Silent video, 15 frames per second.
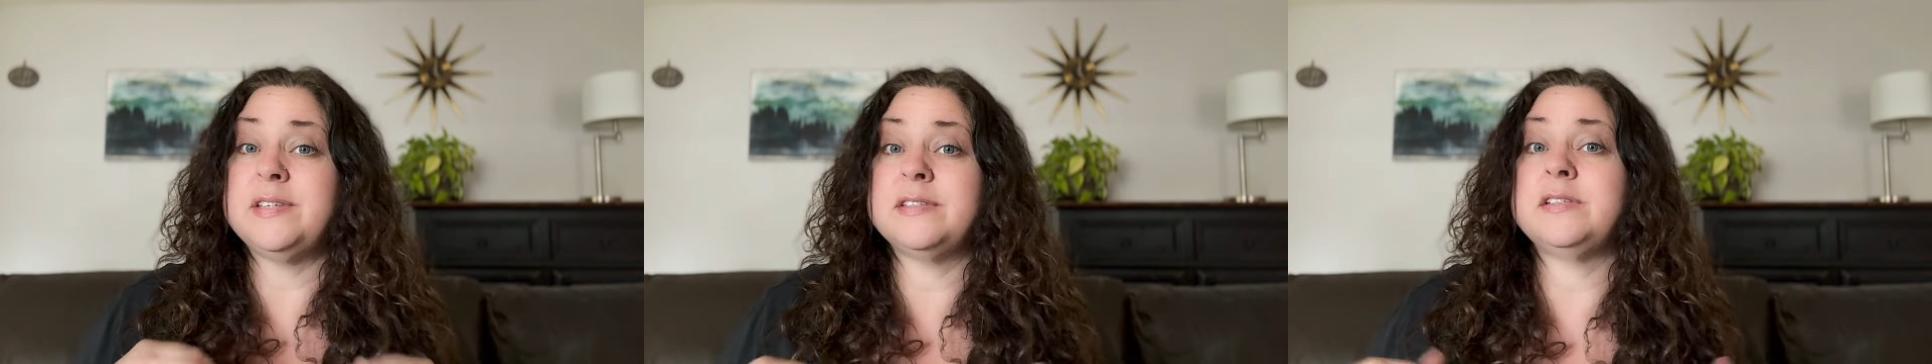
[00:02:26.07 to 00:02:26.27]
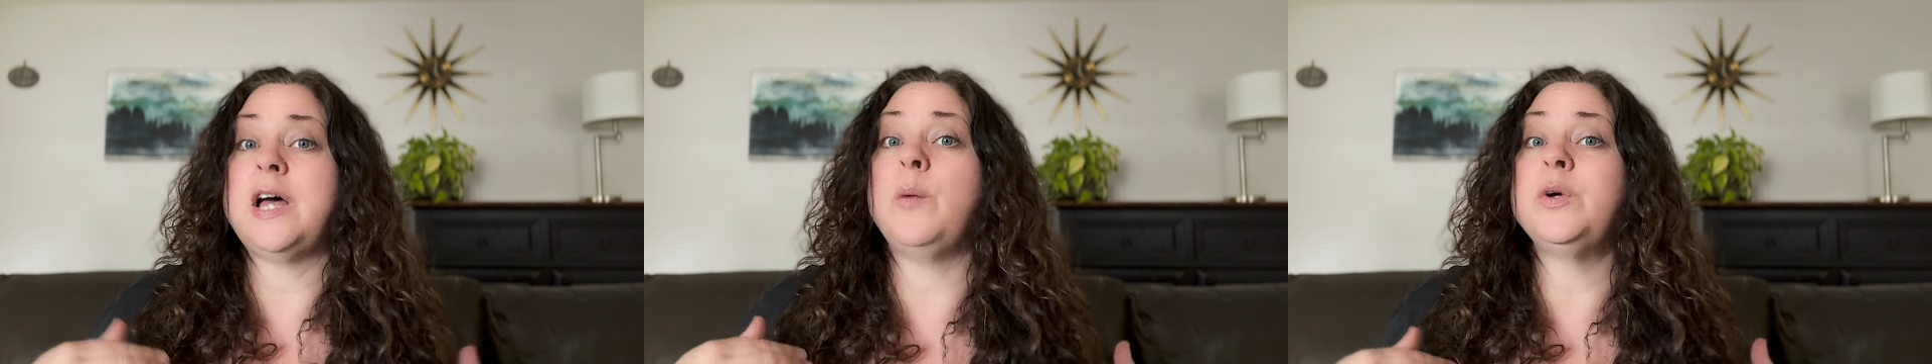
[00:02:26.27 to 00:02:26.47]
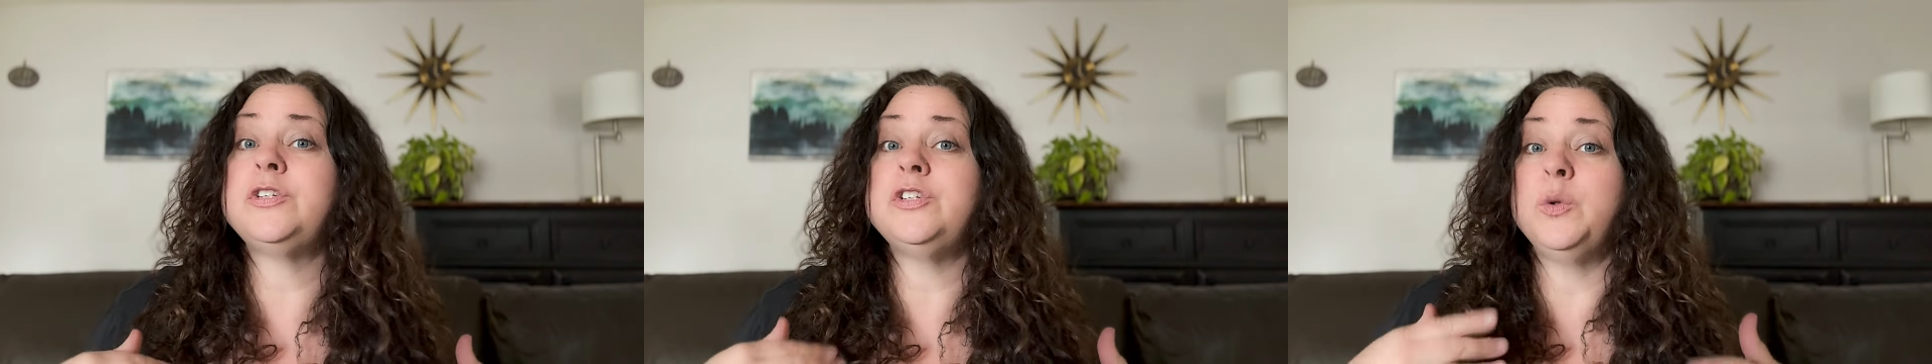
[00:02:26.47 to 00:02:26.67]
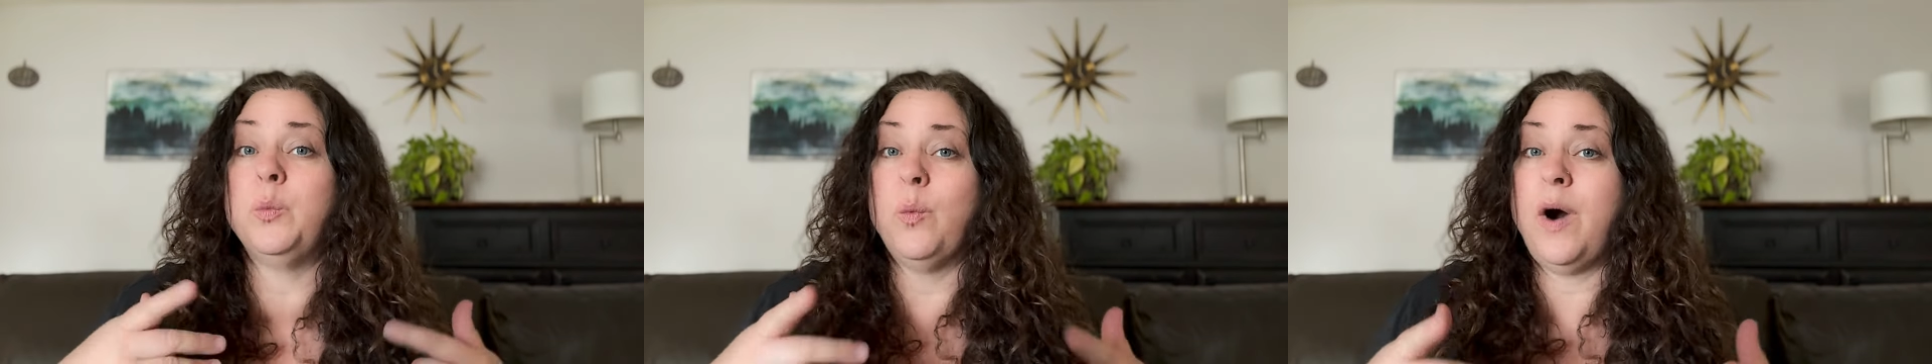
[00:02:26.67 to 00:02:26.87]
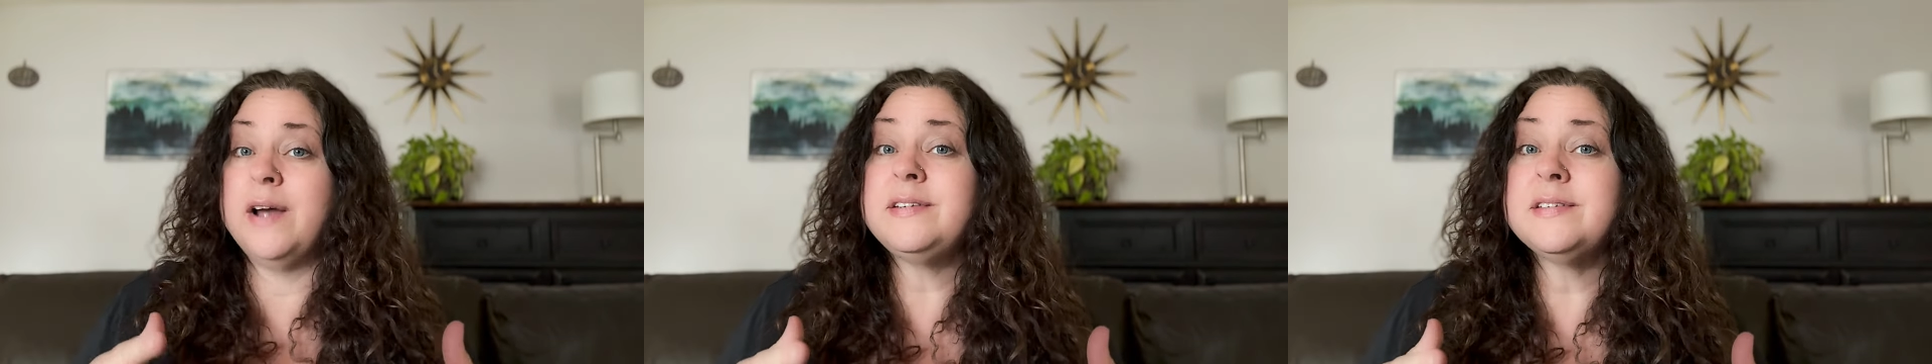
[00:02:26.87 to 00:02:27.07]
It's not what you
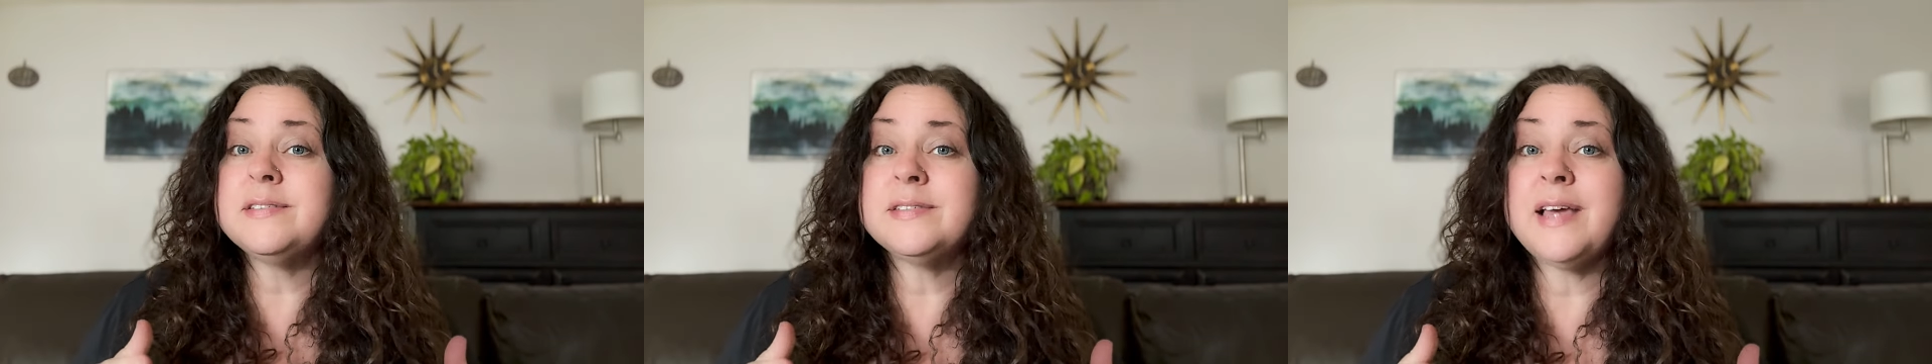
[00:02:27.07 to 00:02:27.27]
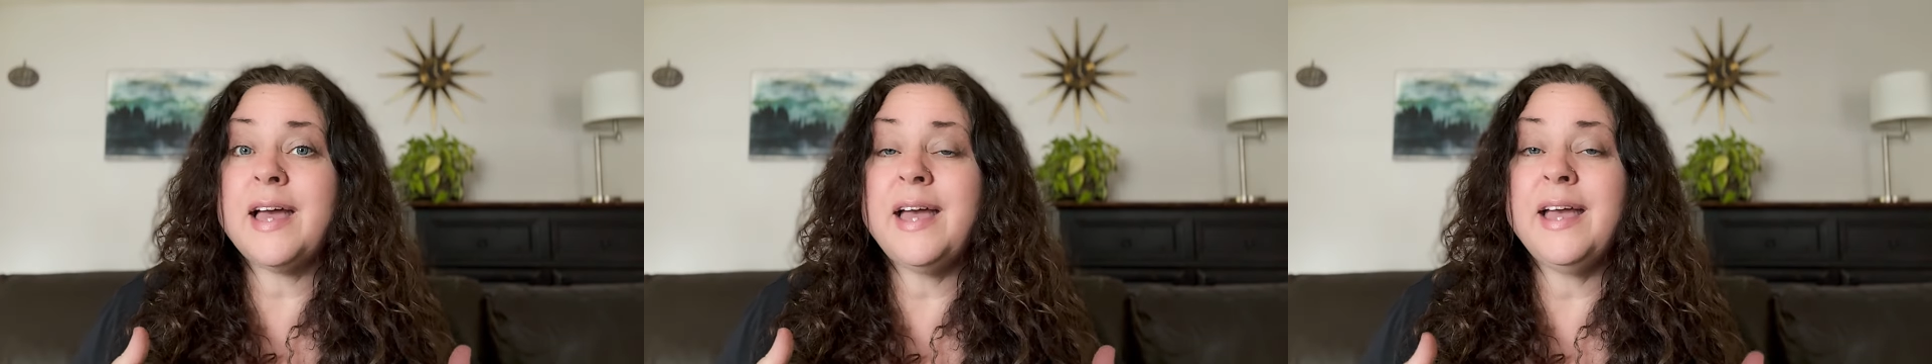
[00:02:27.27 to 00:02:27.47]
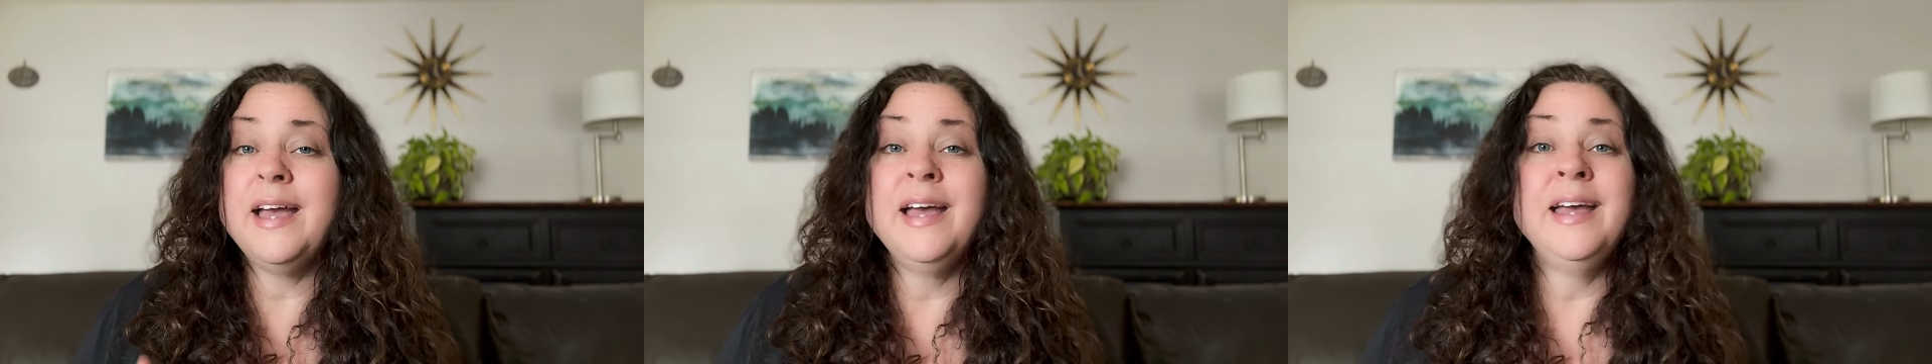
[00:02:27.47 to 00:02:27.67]
want to say.